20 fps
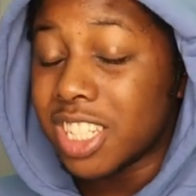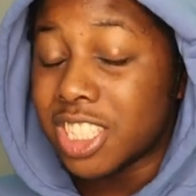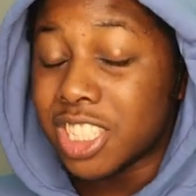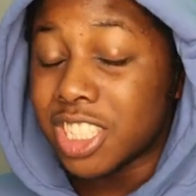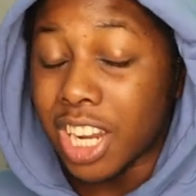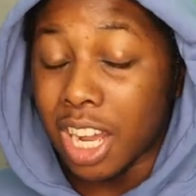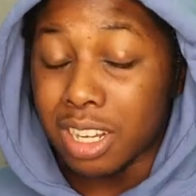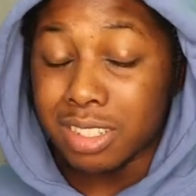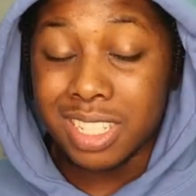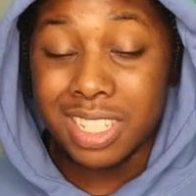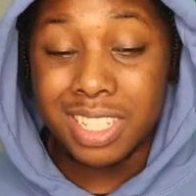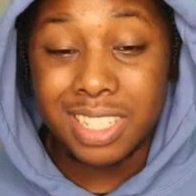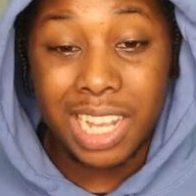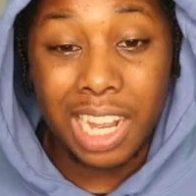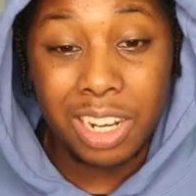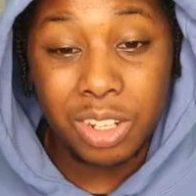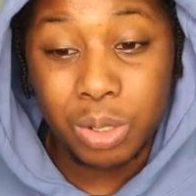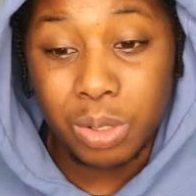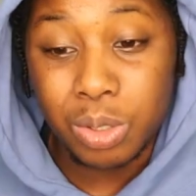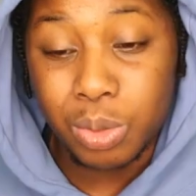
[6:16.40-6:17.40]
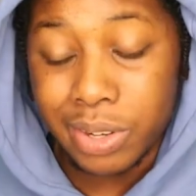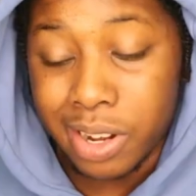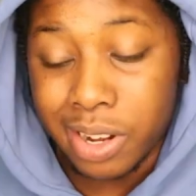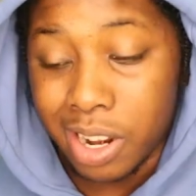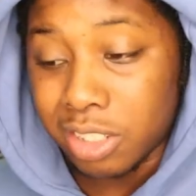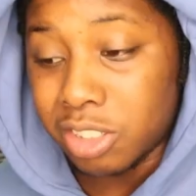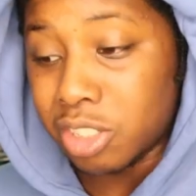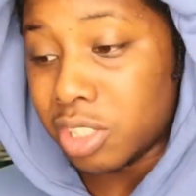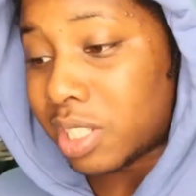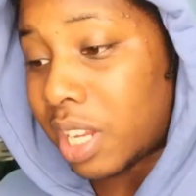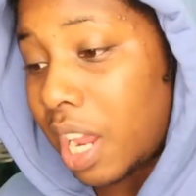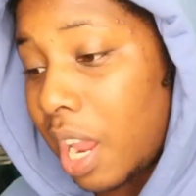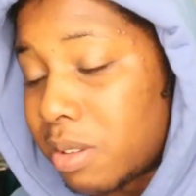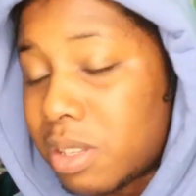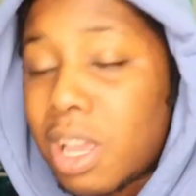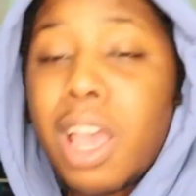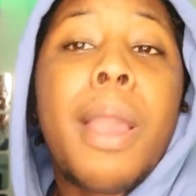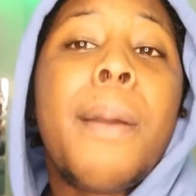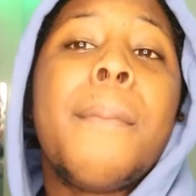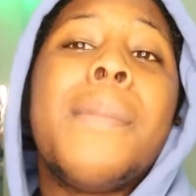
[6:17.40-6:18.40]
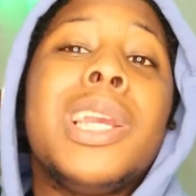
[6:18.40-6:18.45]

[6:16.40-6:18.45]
Shout out Teezandos 100 times.